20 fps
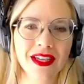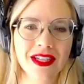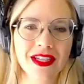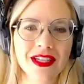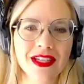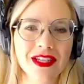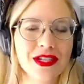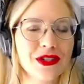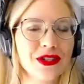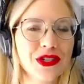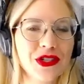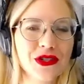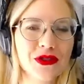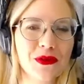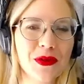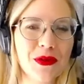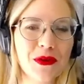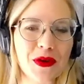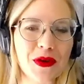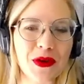So just
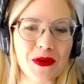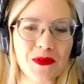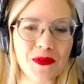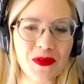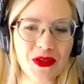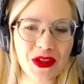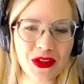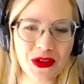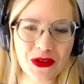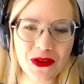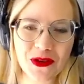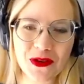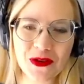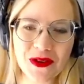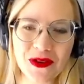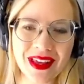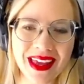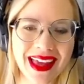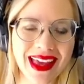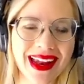remember, you
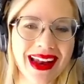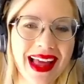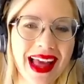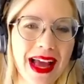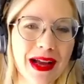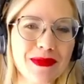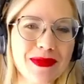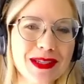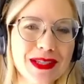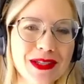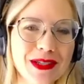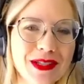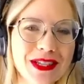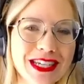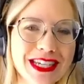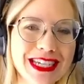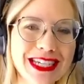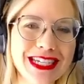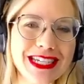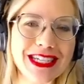can
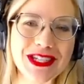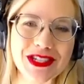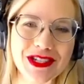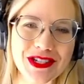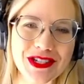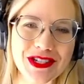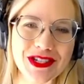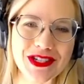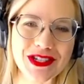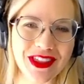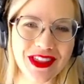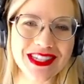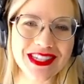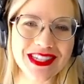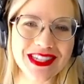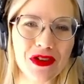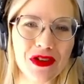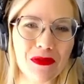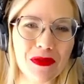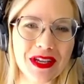absolutely do this. You
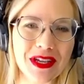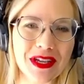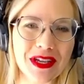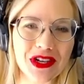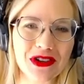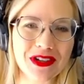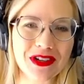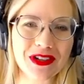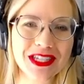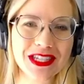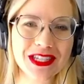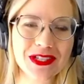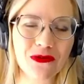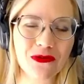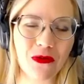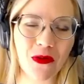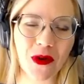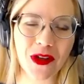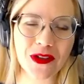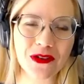can be generous
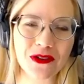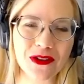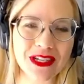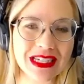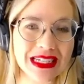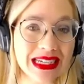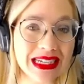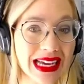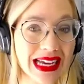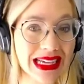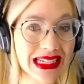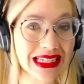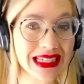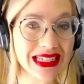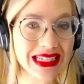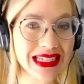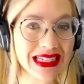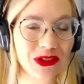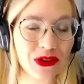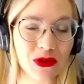while you're in
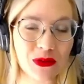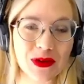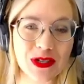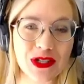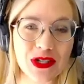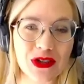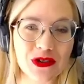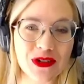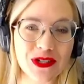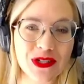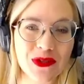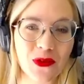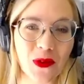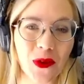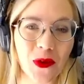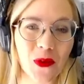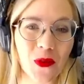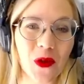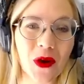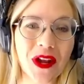debt. You can be generous while
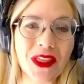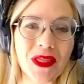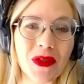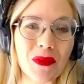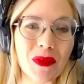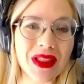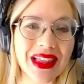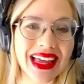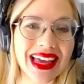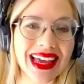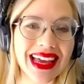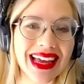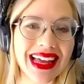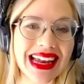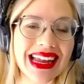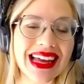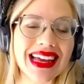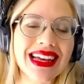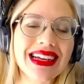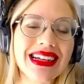you're working the
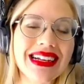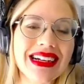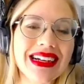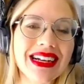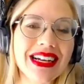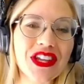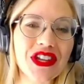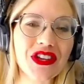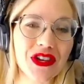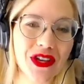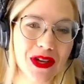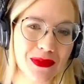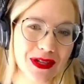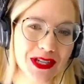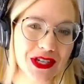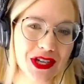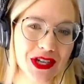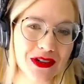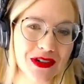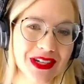plan. You can be
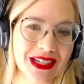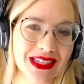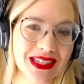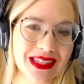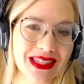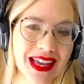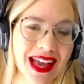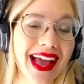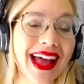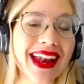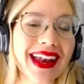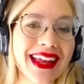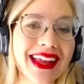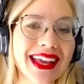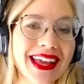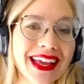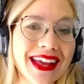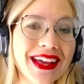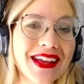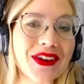generous and
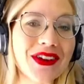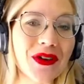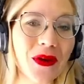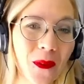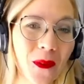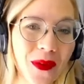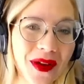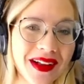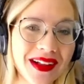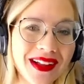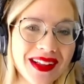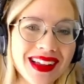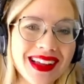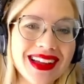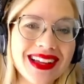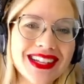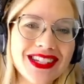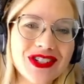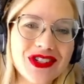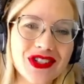it will
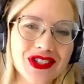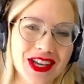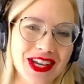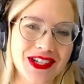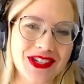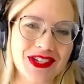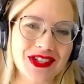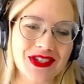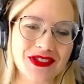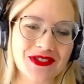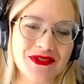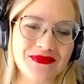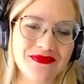change you.